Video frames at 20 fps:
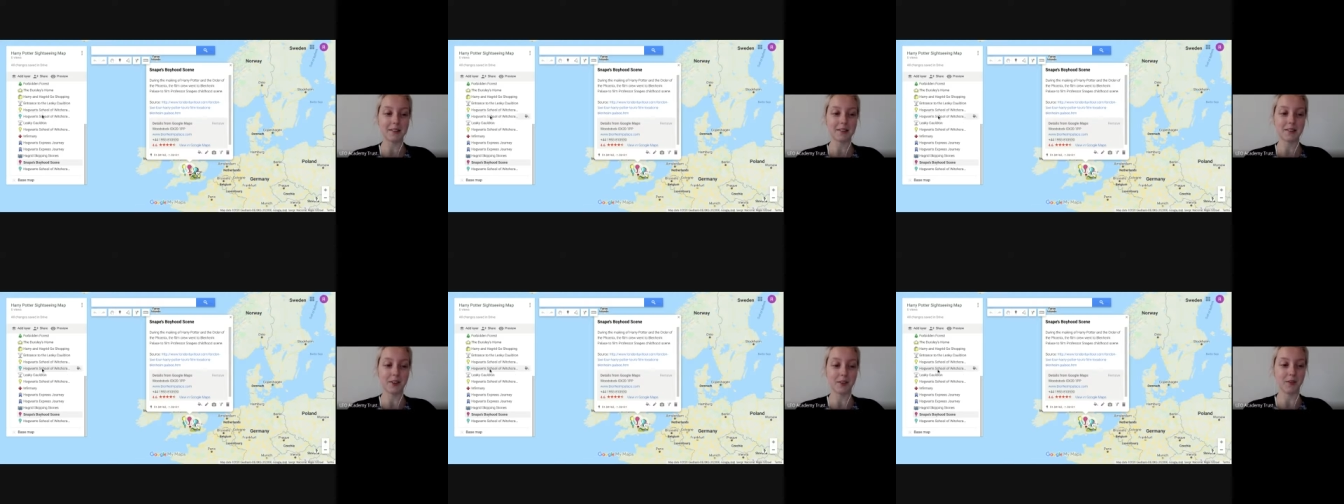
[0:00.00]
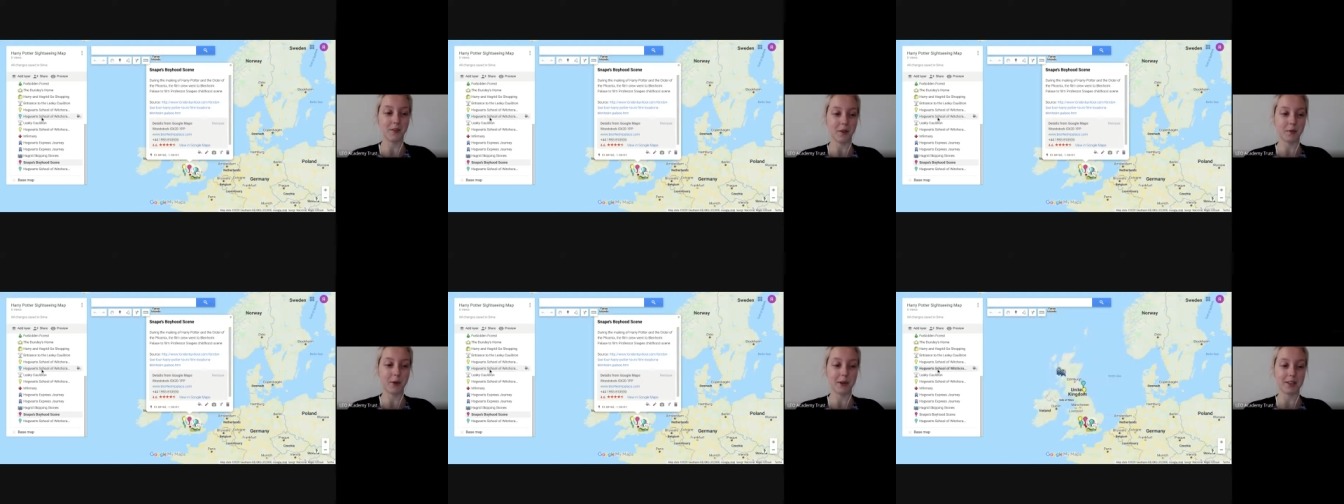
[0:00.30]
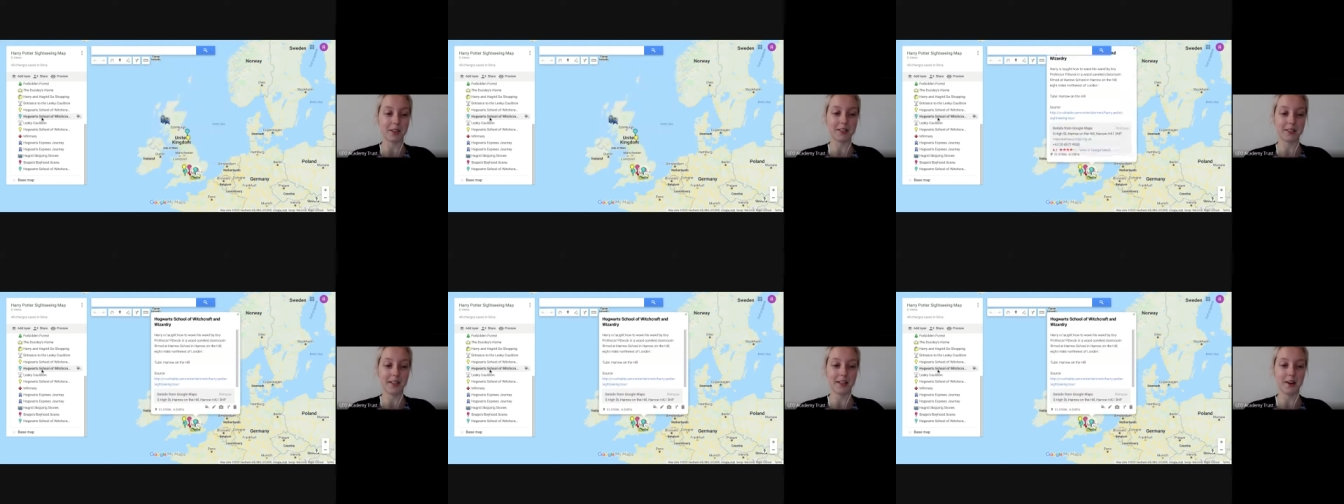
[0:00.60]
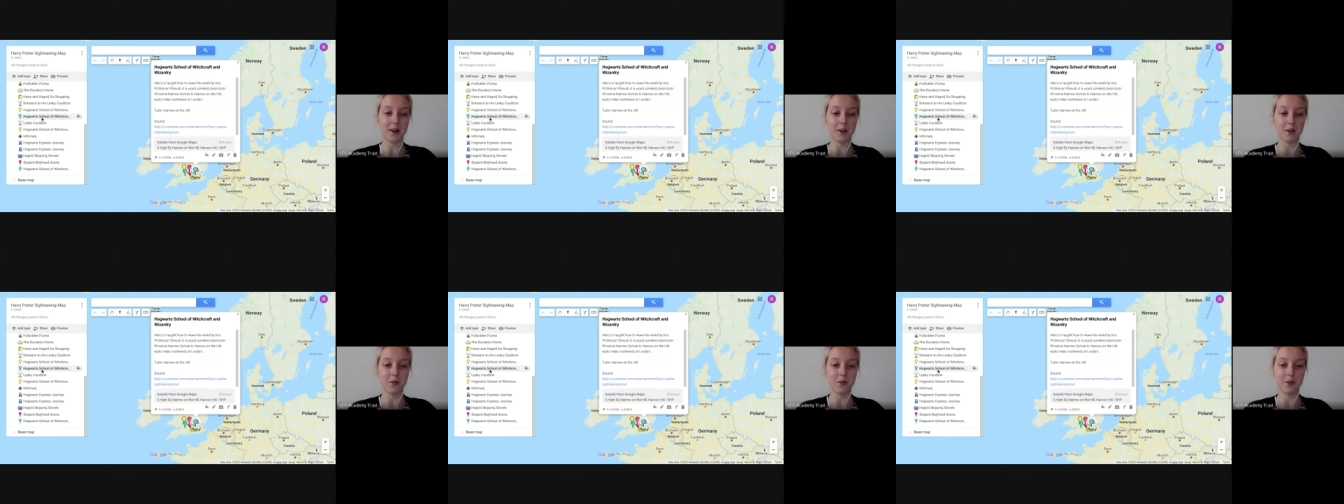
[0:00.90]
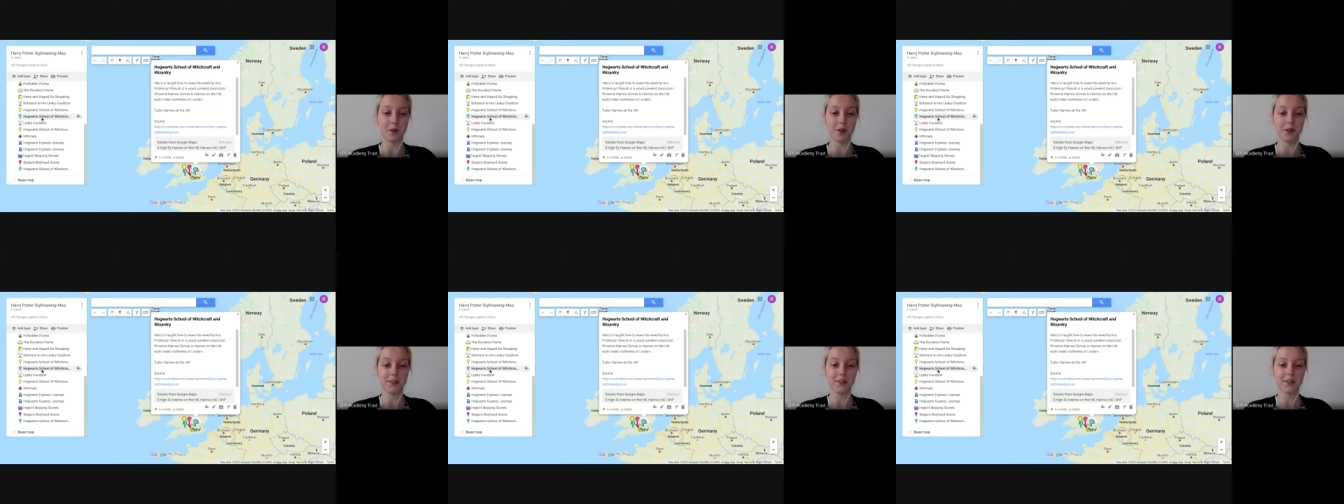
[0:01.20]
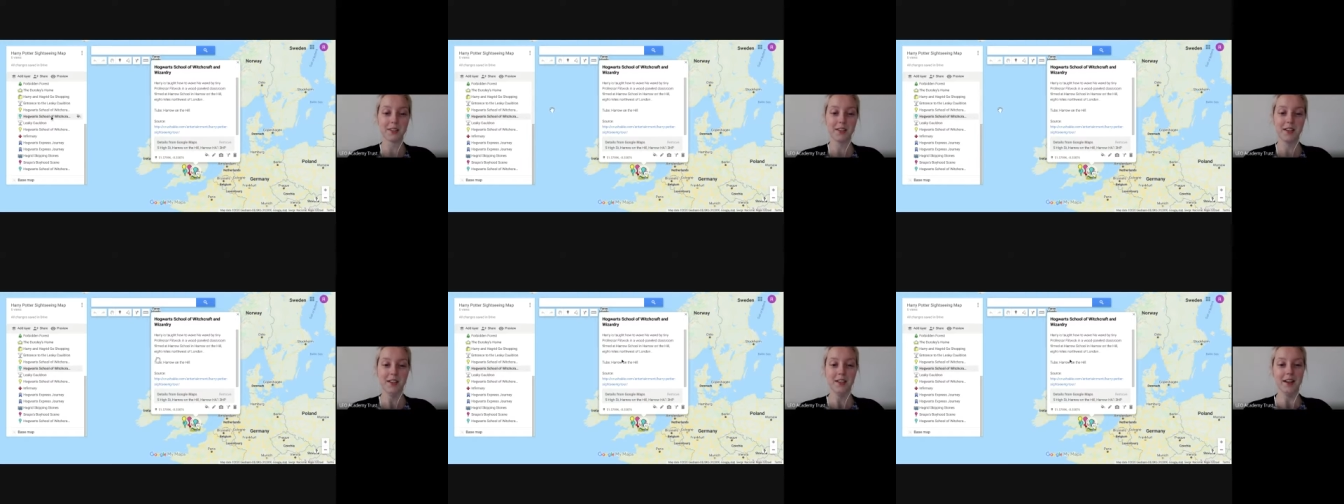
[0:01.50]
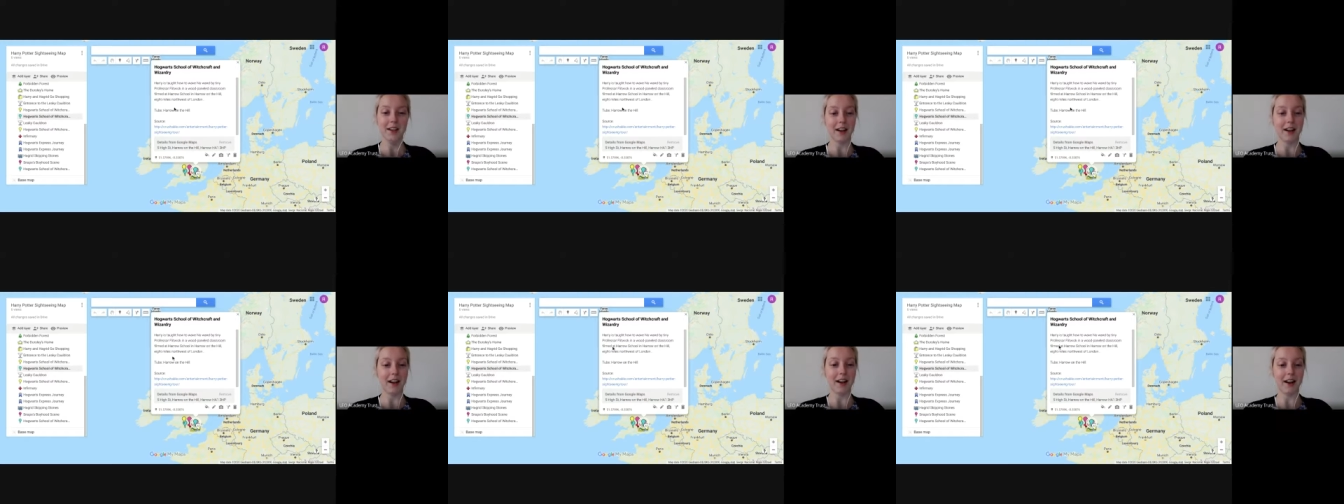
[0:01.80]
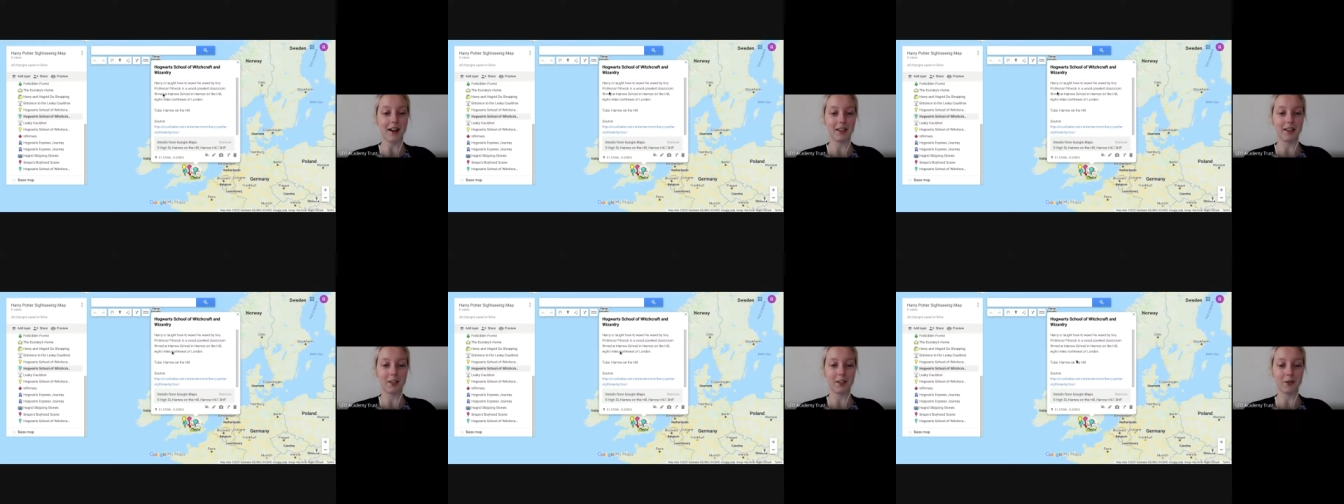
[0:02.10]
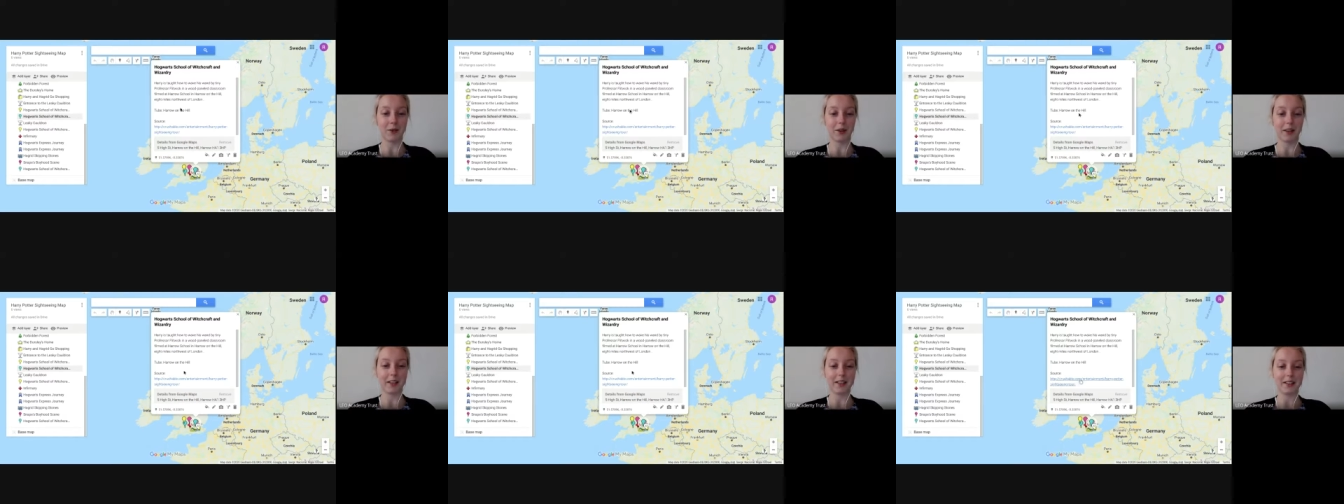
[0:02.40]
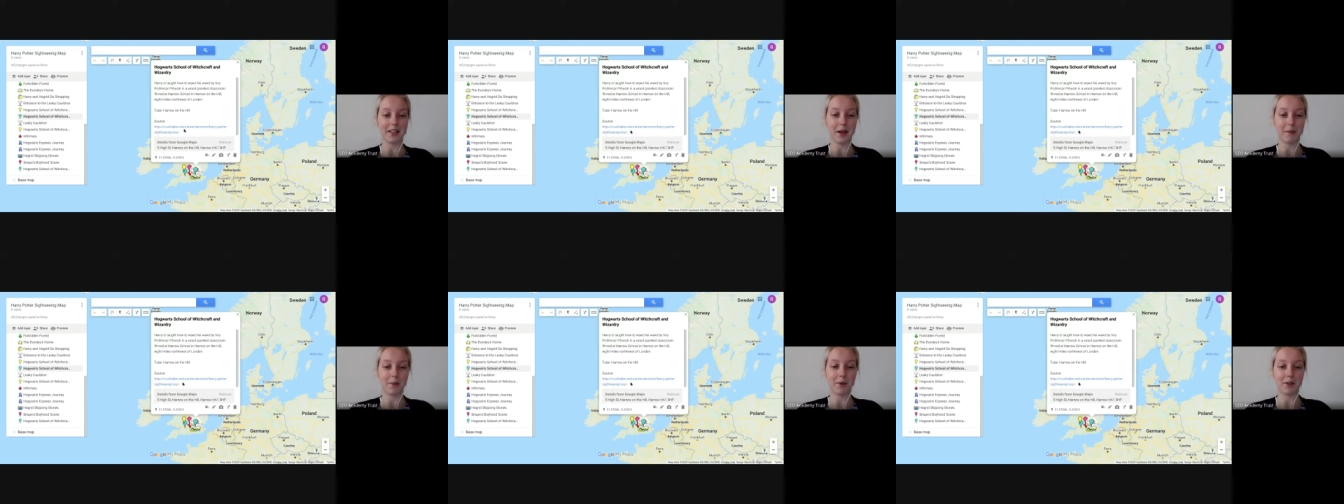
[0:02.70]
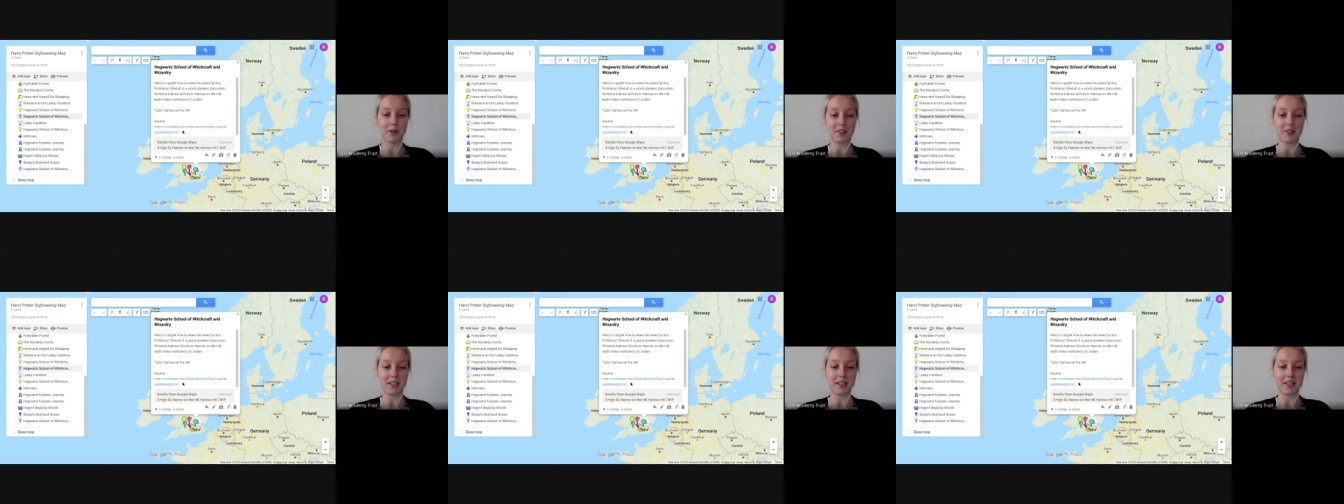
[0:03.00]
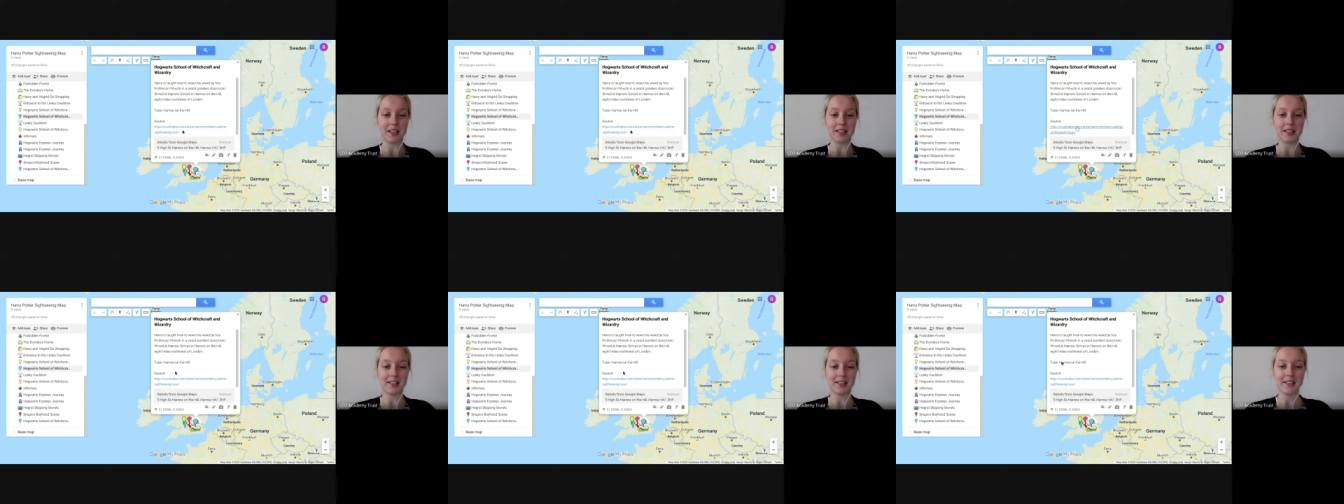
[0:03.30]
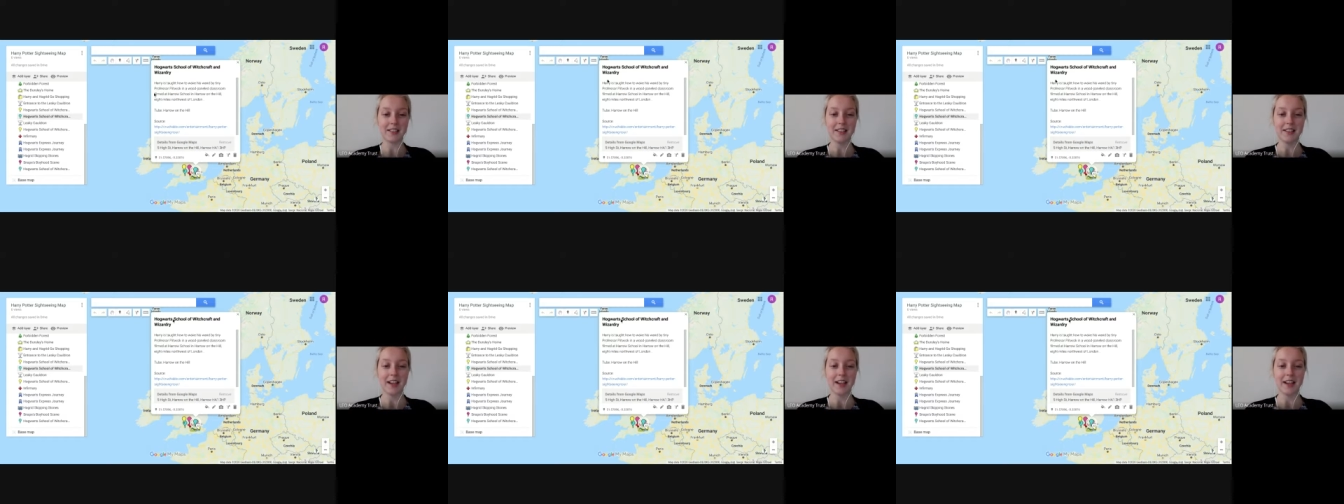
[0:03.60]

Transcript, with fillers: So if I want to see Hogwarts, uh, I can quickly tap onto this.